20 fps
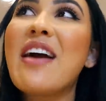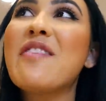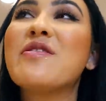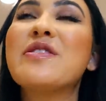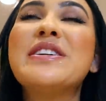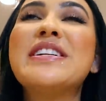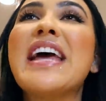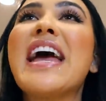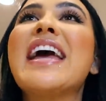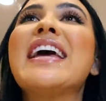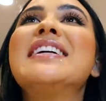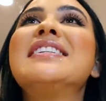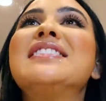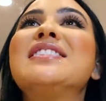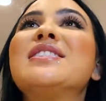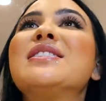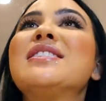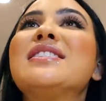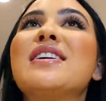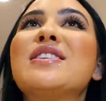every day is
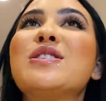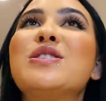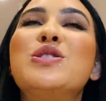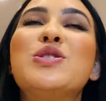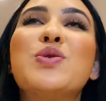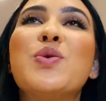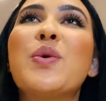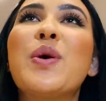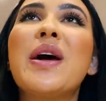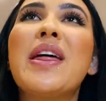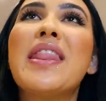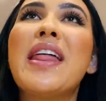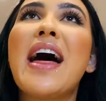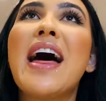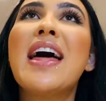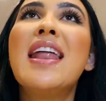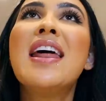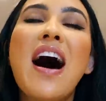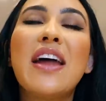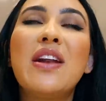just such a joy
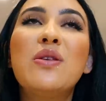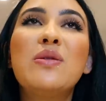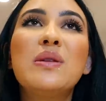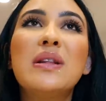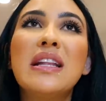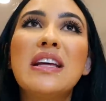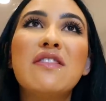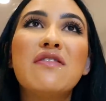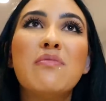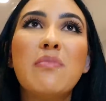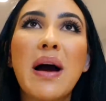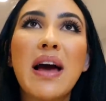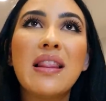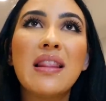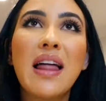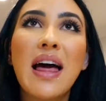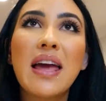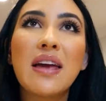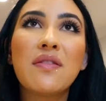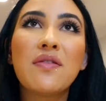that I don't live my
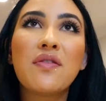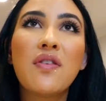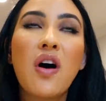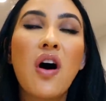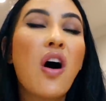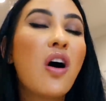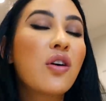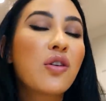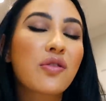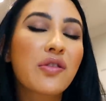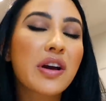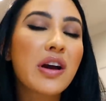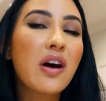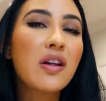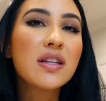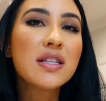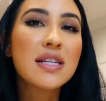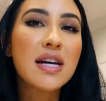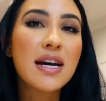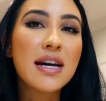life hungry
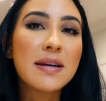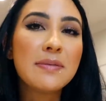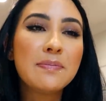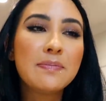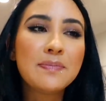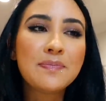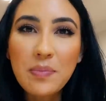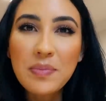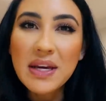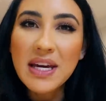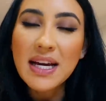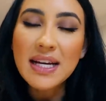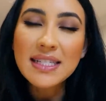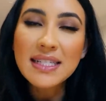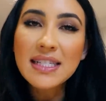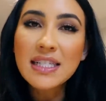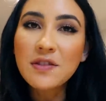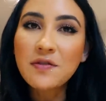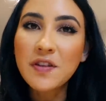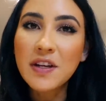all the time. Because
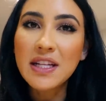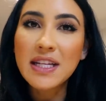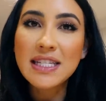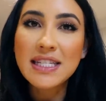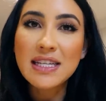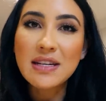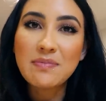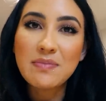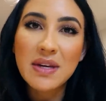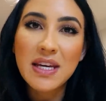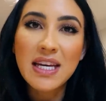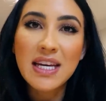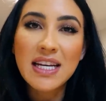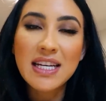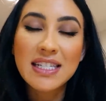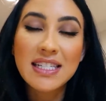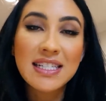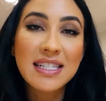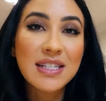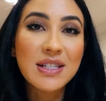this feeling to me
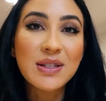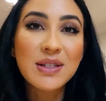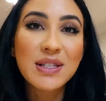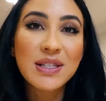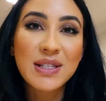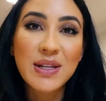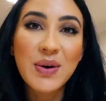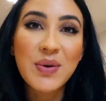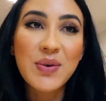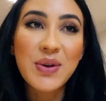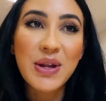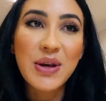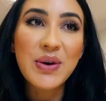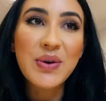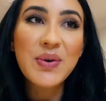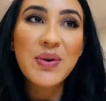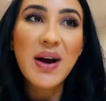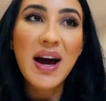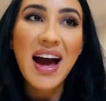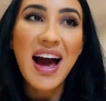is still so
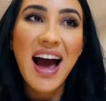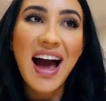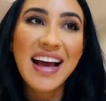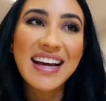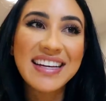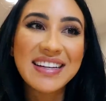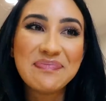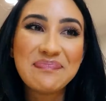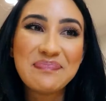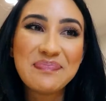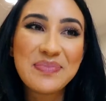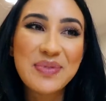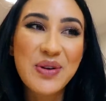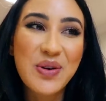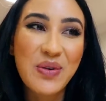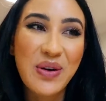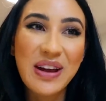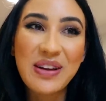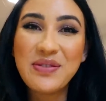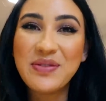new, I'm
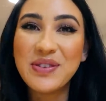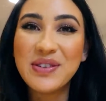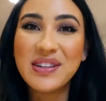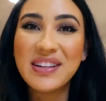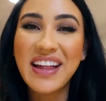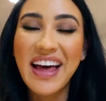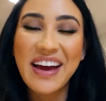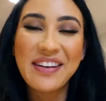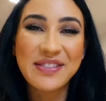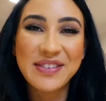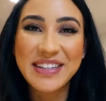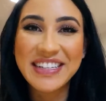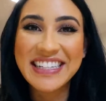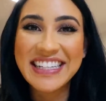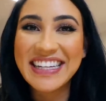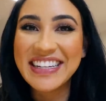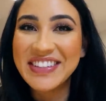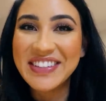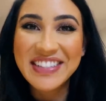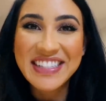grateful every
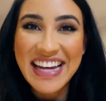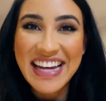single